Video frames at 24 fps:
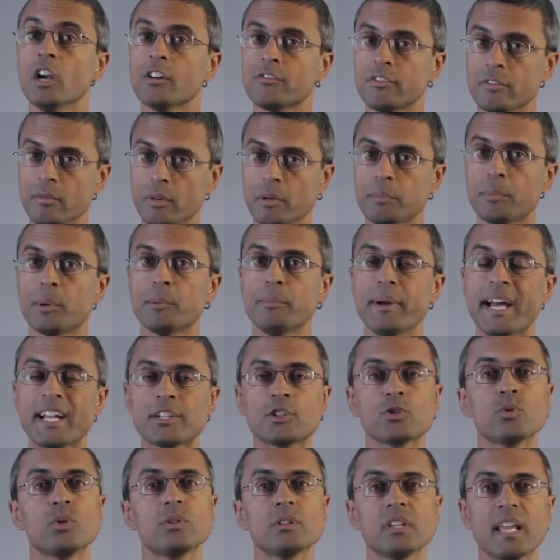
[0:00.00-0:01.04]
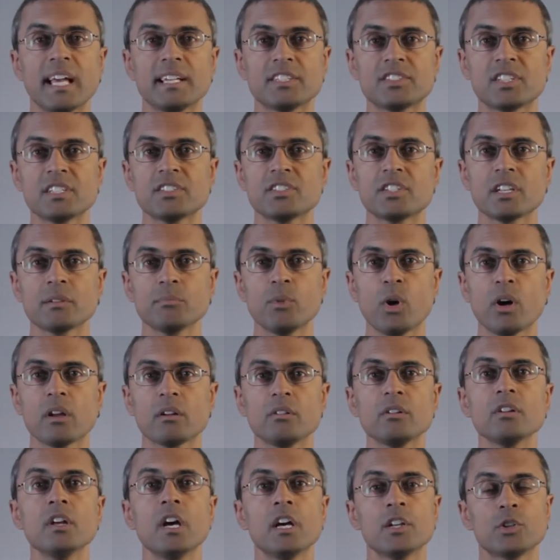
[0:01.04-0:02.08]
from a perpetual licensing
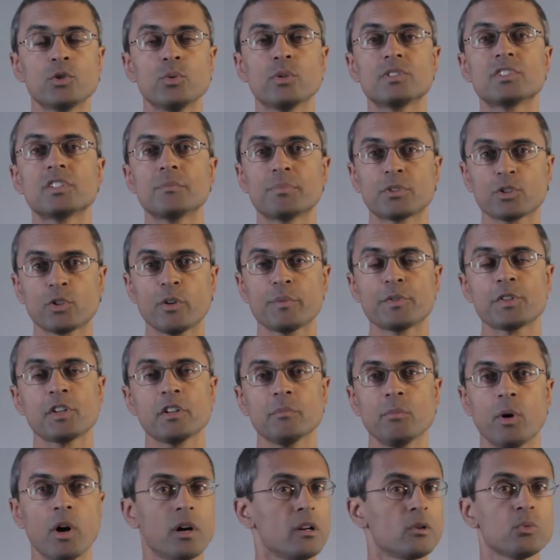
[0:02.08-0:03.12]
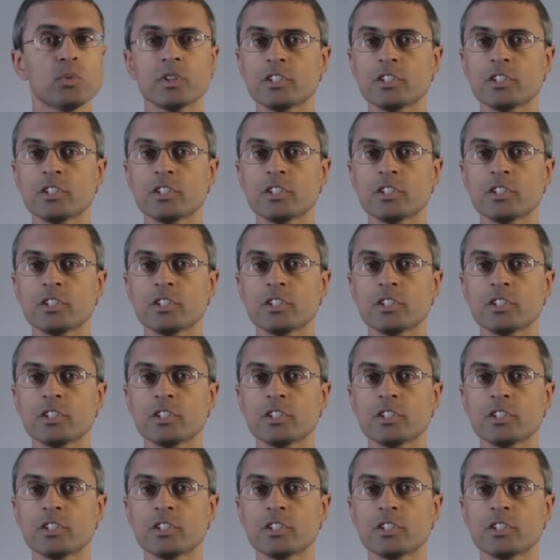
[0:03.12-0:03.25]
model to a subscription model,